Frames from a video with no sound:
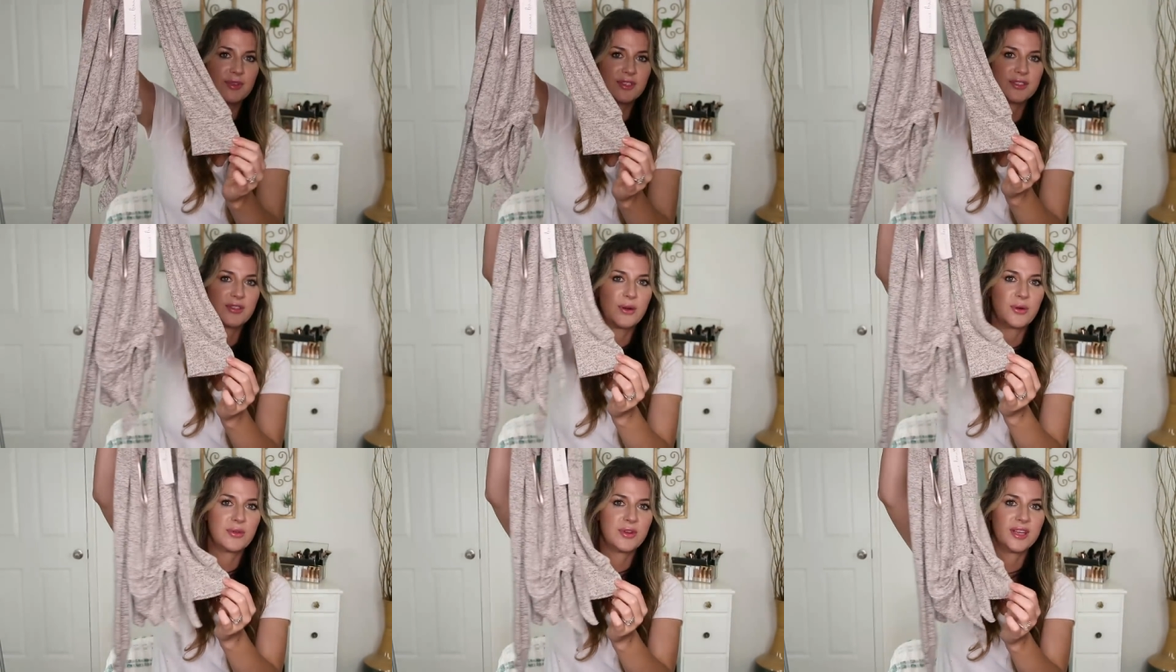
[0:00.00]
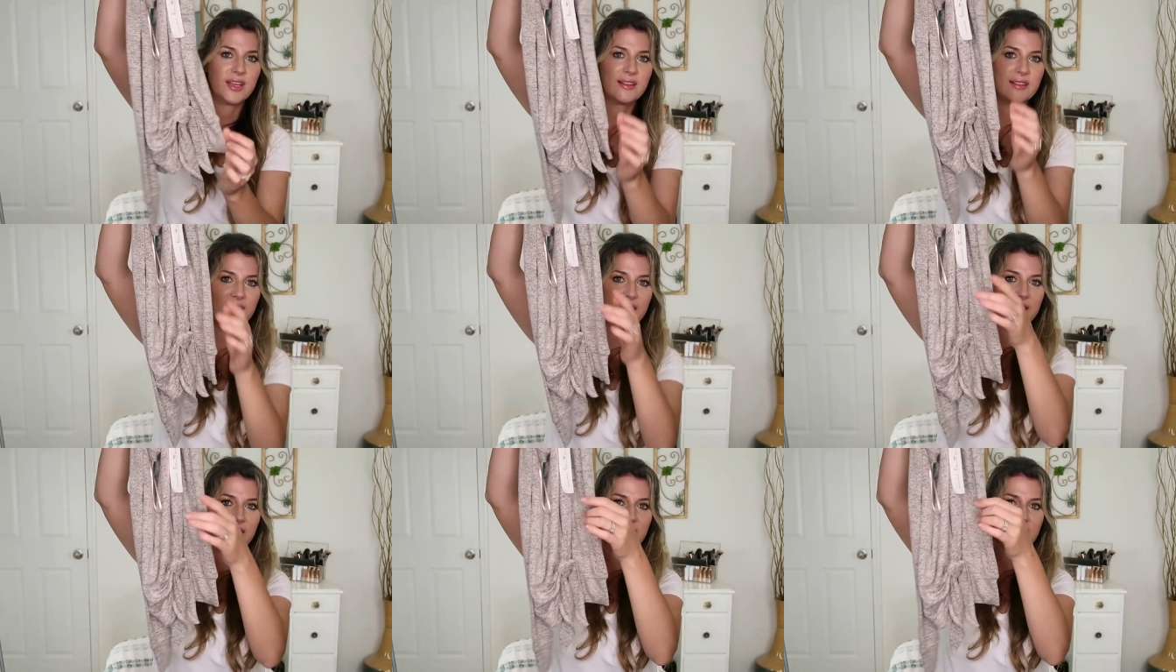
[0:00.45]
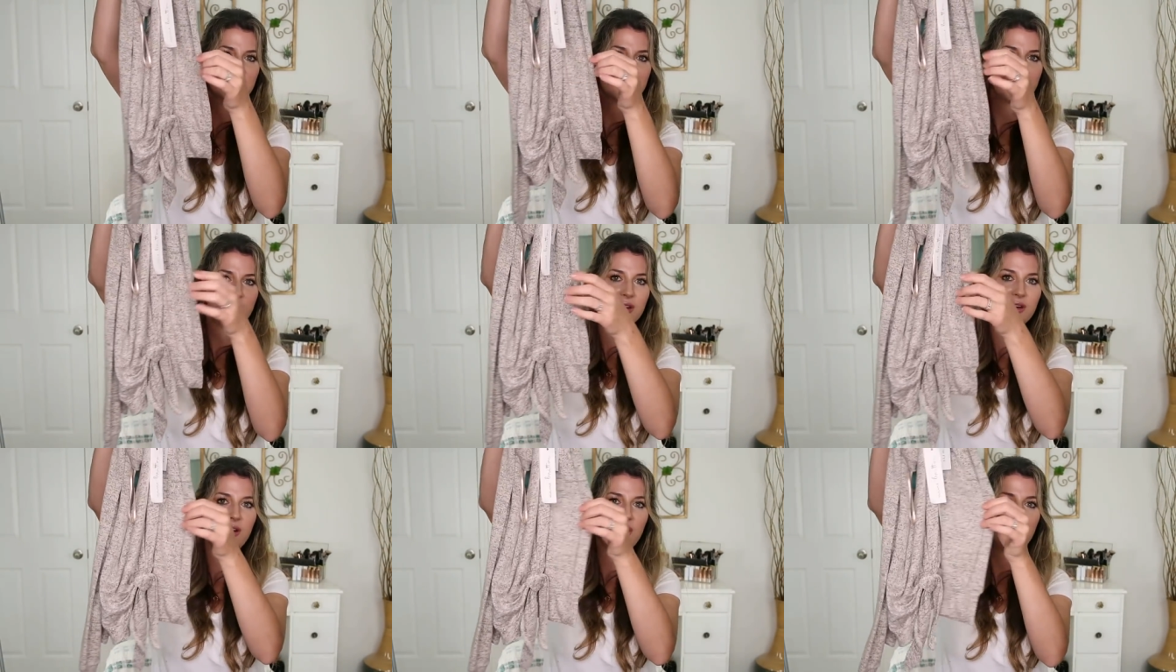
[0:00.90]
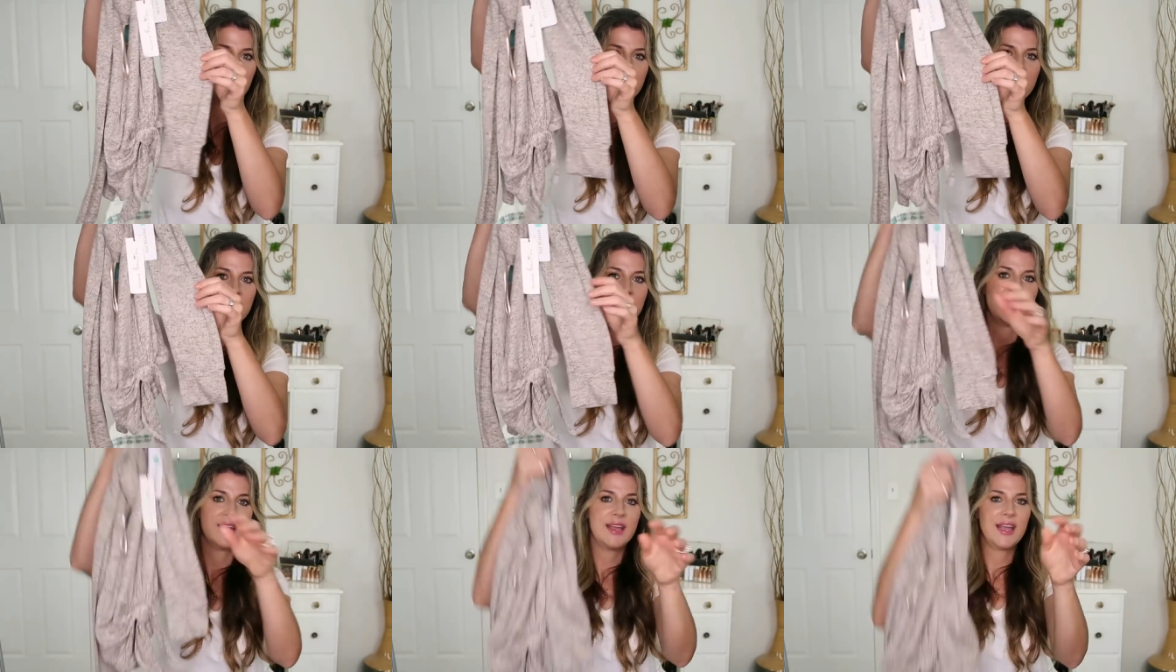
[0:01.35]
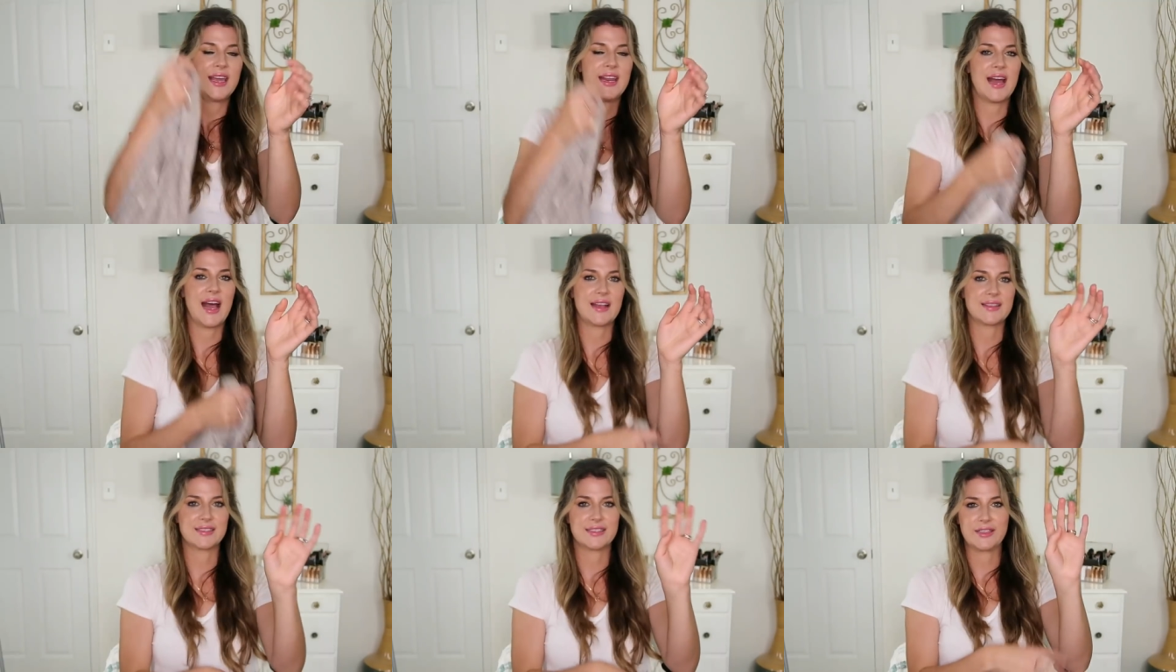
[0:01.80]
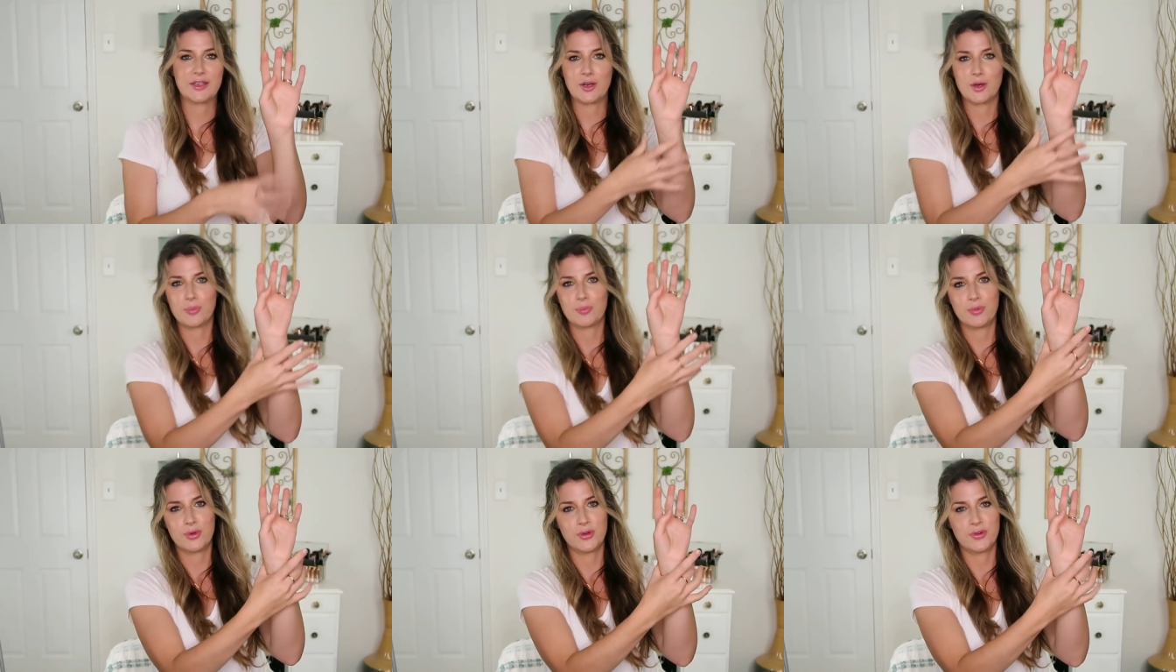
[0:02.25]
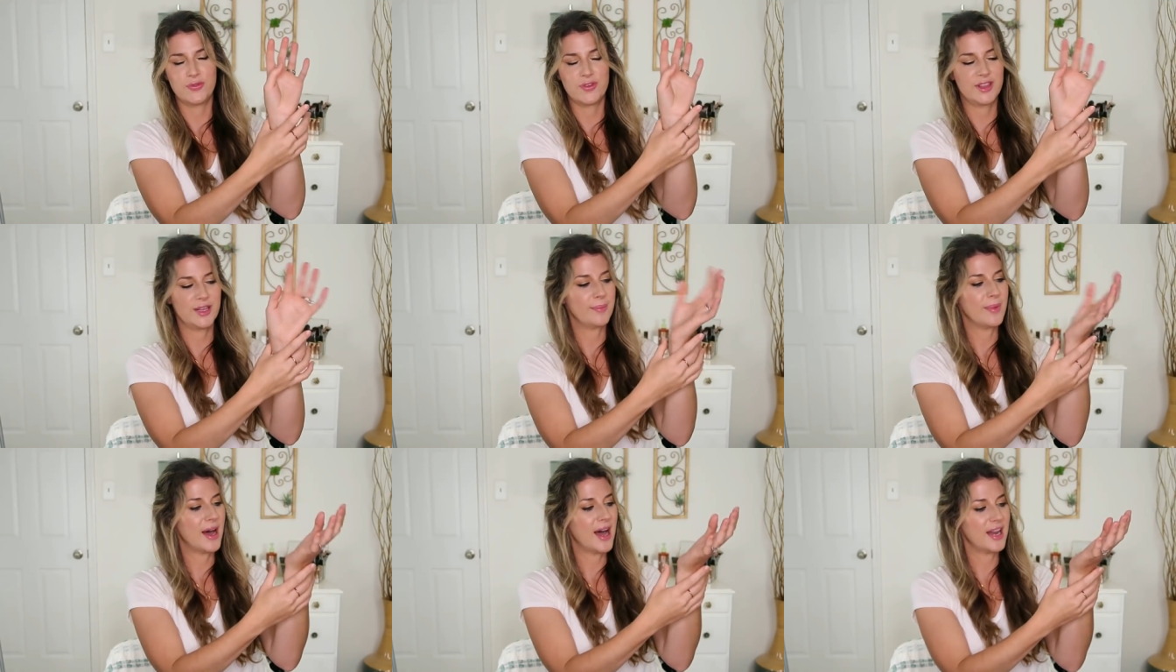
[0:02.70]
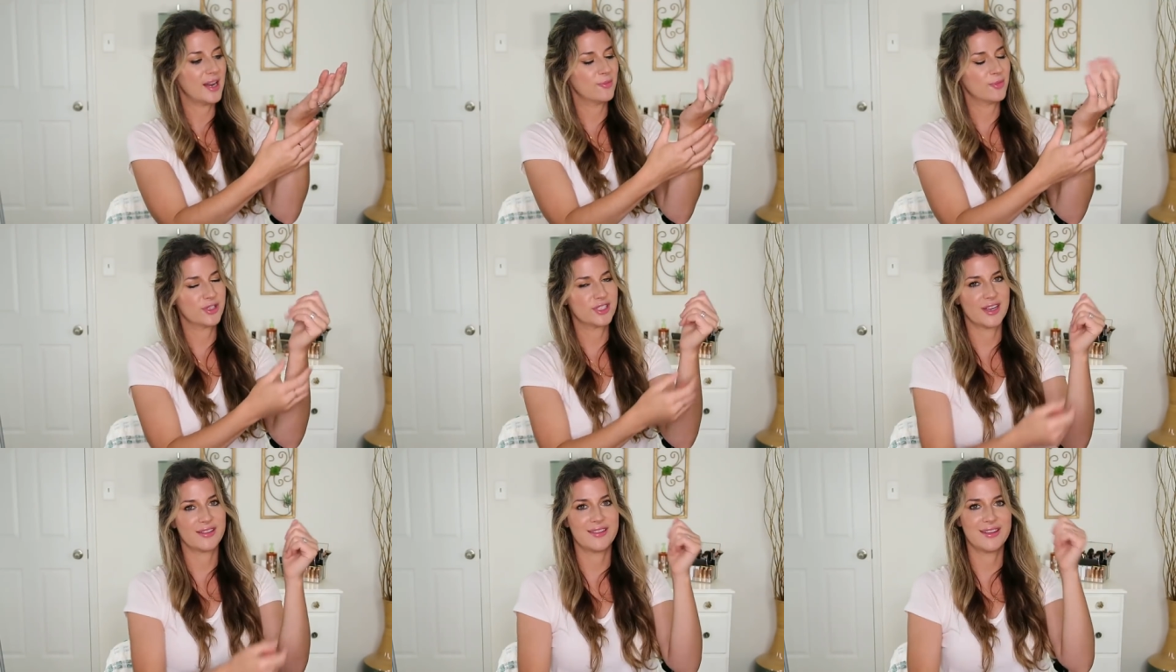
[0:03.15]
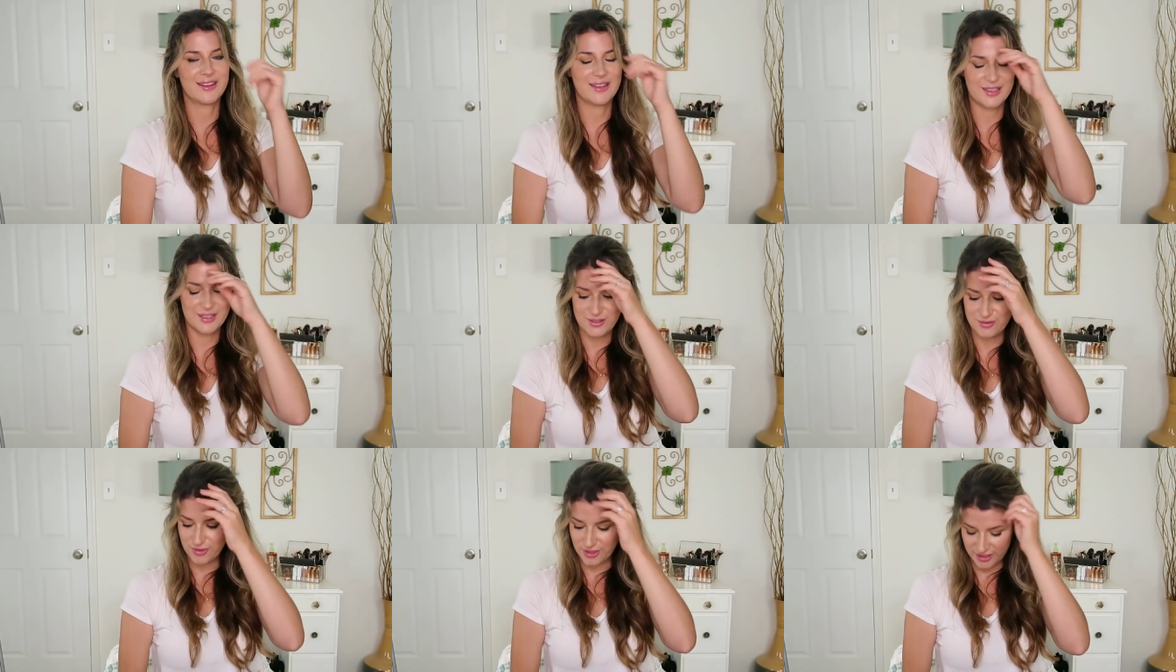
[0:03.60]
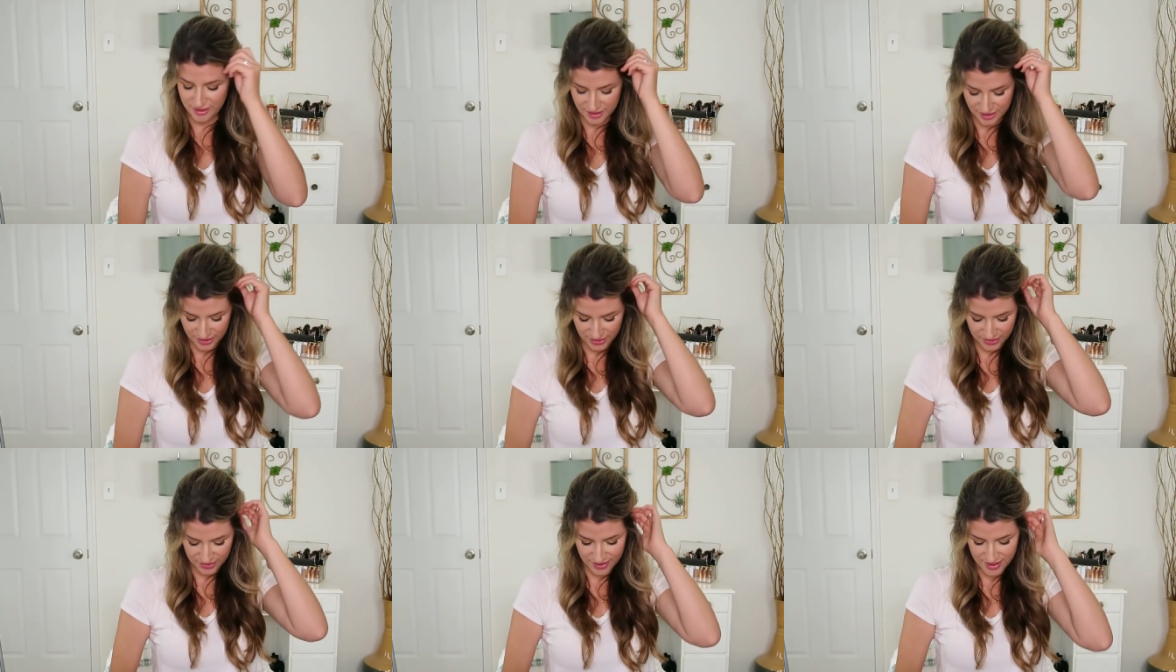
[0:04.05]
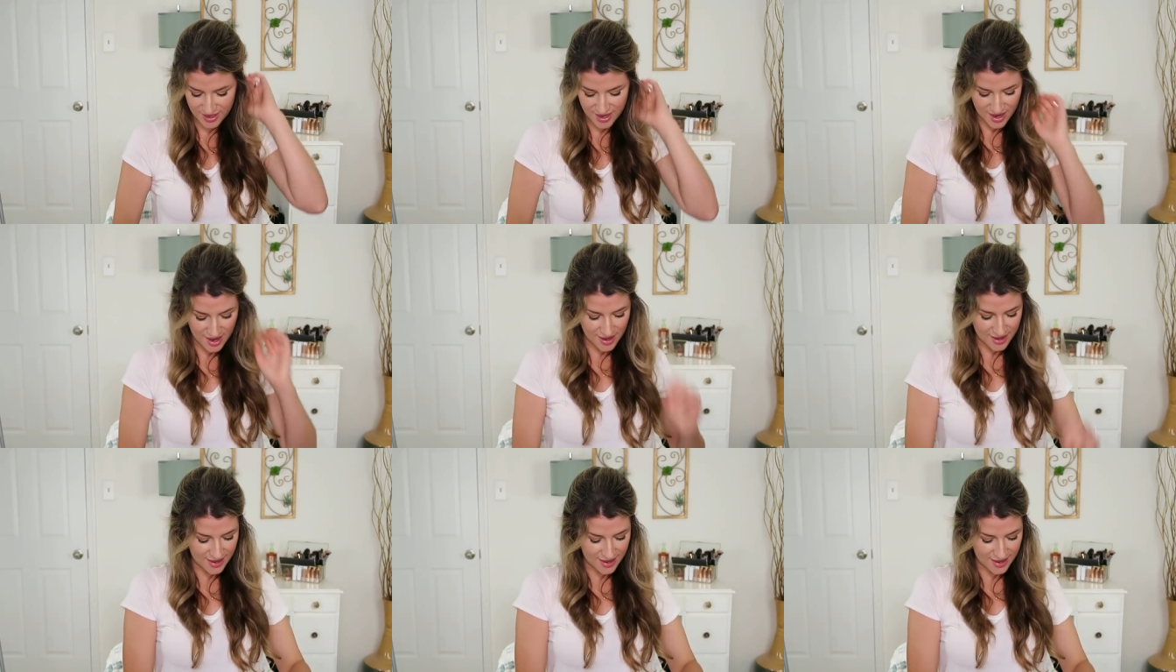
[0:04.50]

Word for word: when I'm just holding it like this, but on it has a little poof at the bottom, which I think is really cute.